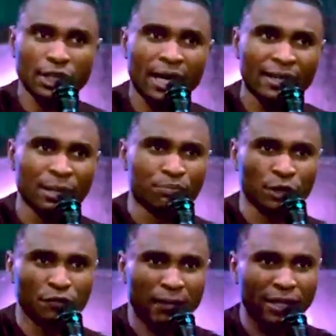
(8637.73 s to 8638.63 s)
an
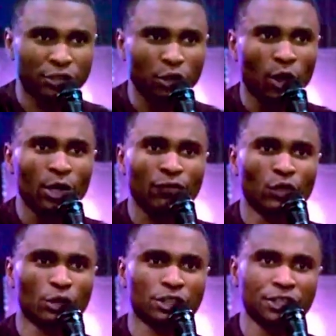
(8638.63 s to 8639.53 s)
improvement or
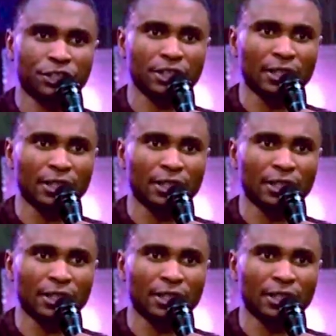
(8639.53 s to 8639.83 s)
you've noticed